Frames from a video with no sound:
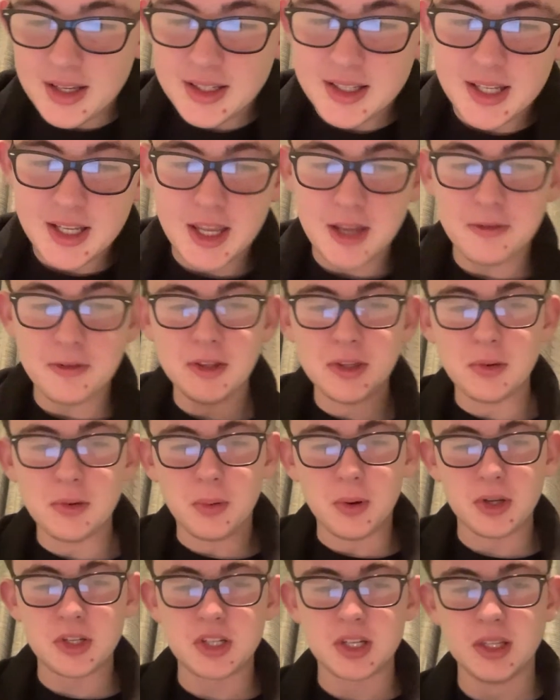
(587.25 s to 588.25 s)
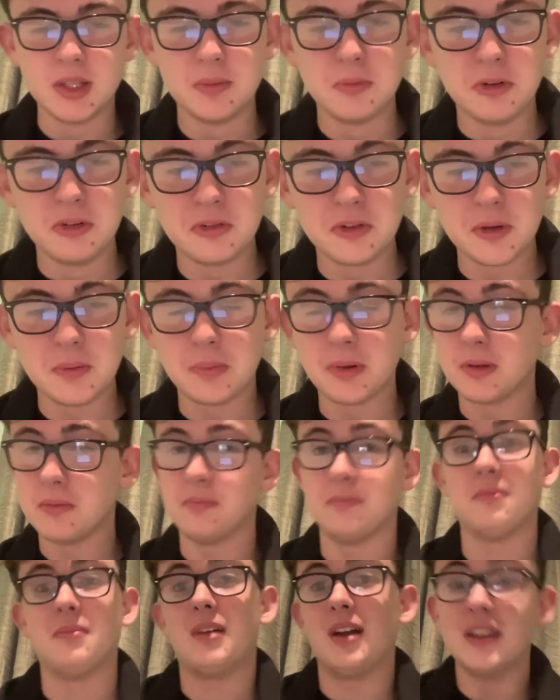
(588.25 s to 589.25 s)
to give into watching the movie, but
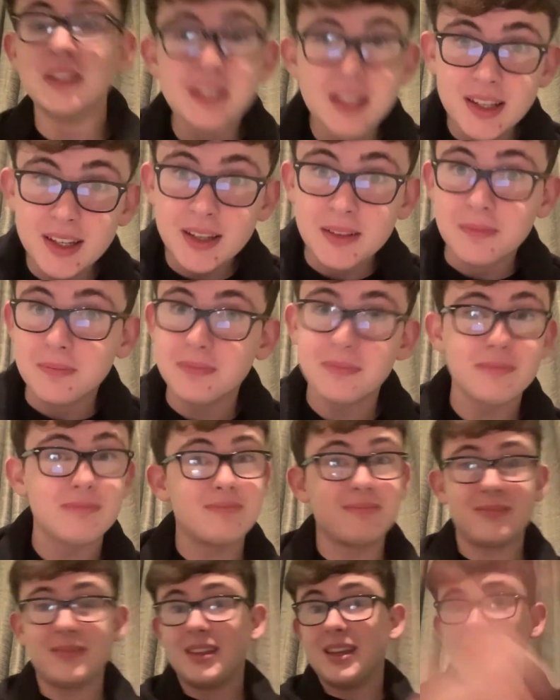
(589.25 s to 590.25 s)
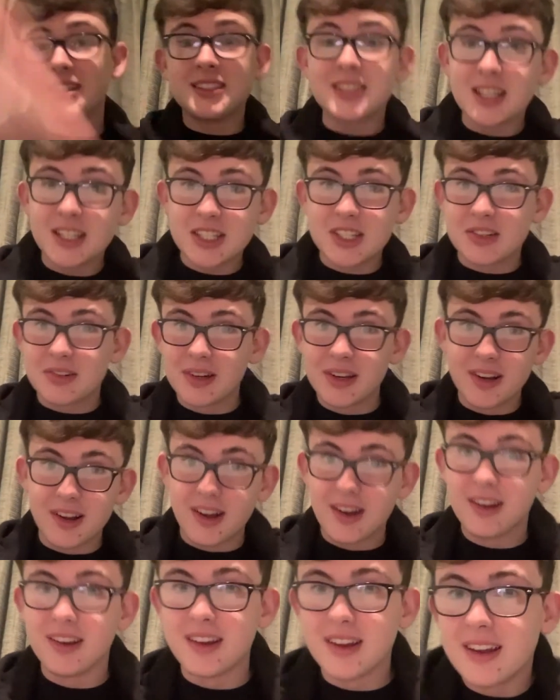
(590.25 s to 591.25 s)
I did it. It's history
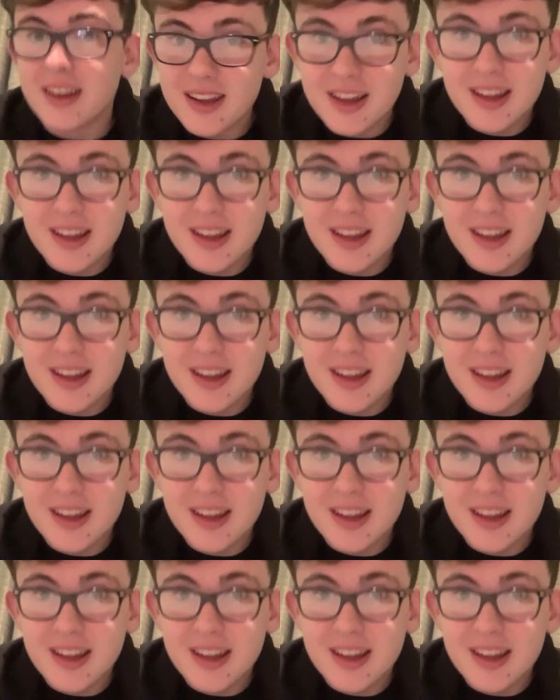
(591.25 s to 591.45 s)
now.